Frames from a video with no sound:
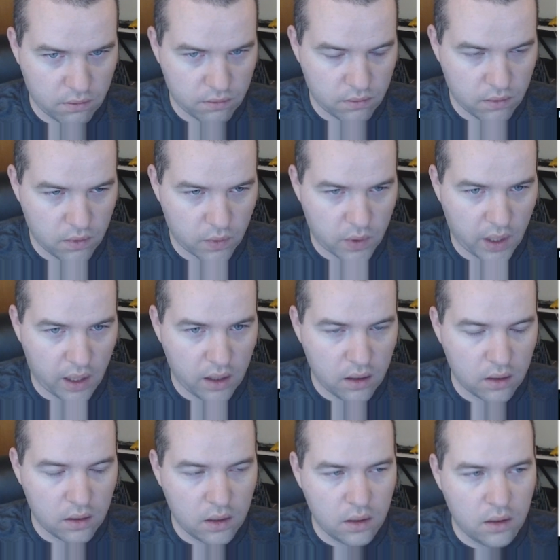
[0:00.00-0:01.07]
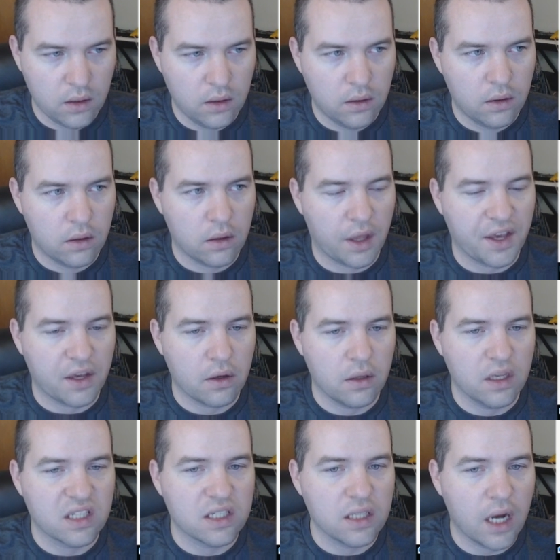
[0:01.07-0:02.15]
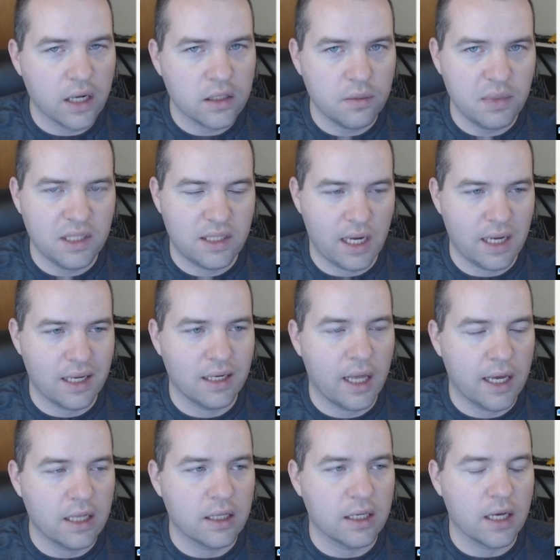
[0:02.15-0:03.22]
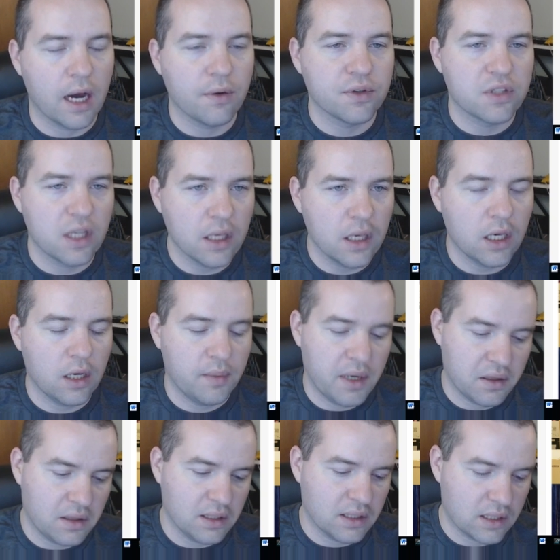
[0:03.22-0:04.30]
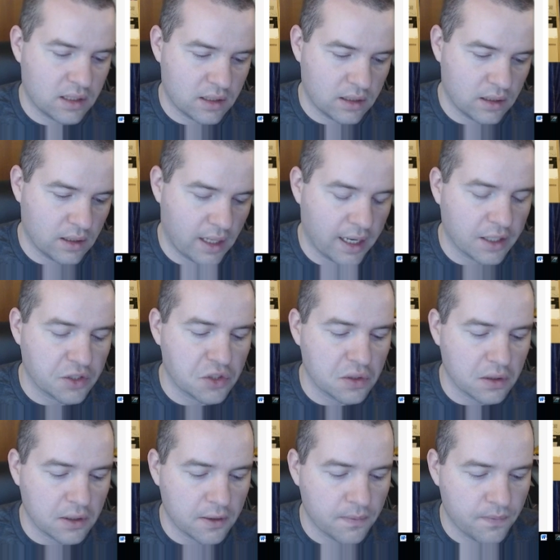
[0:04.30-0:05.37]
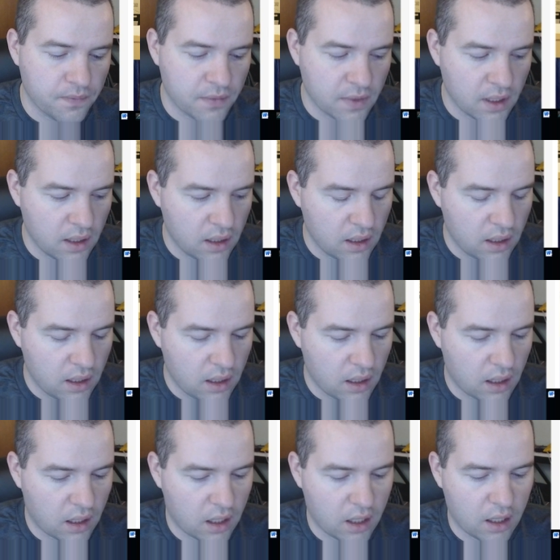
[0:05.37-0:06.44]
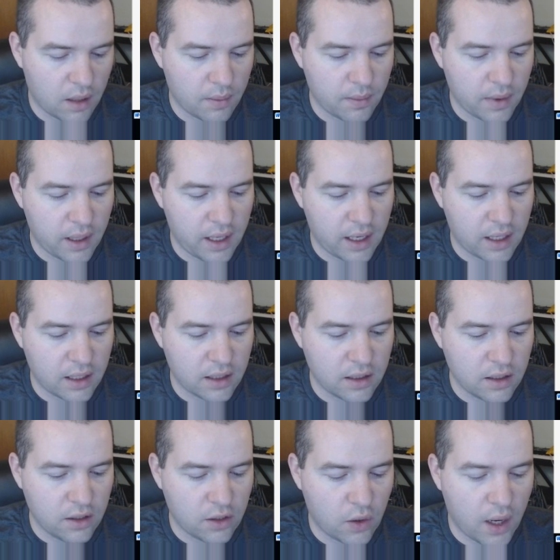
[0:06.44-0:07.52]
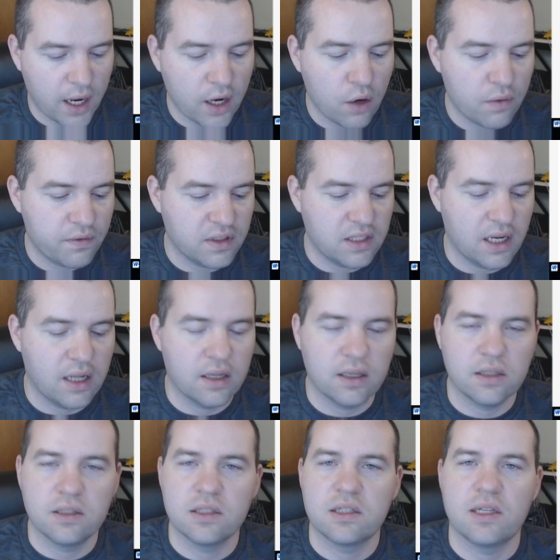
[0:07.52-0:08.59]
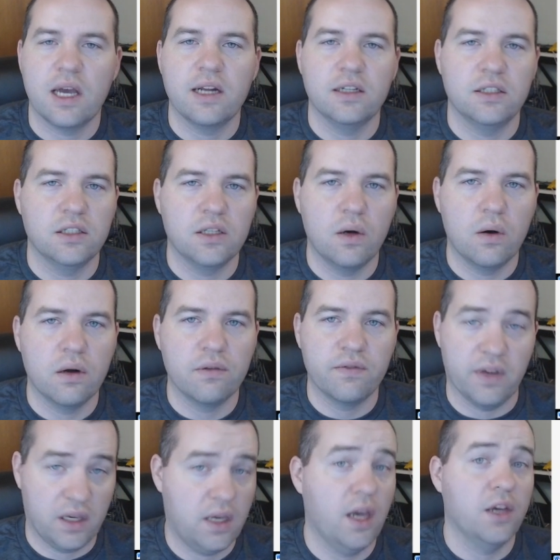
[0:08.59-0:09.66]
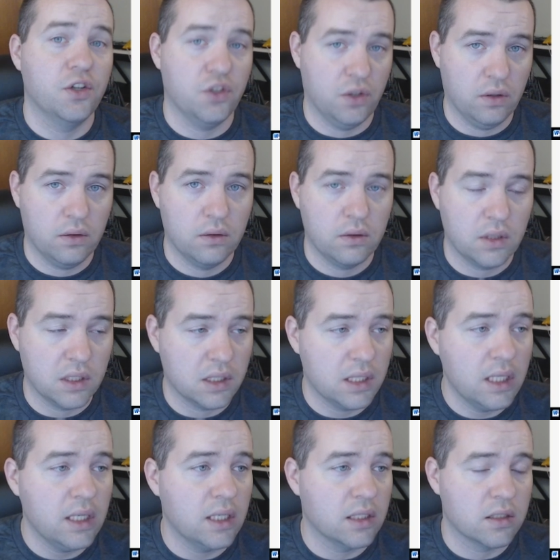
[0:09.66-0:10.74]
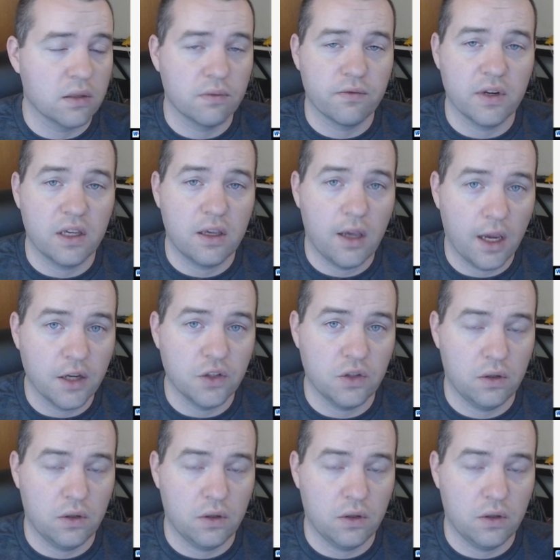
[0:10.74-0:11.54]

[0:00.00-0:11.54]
Okay, like, it's not to be taken lightly. I was thinking about this, actually, and you know, I hope Vitalik decided to go on vacation, because he needs a vacation.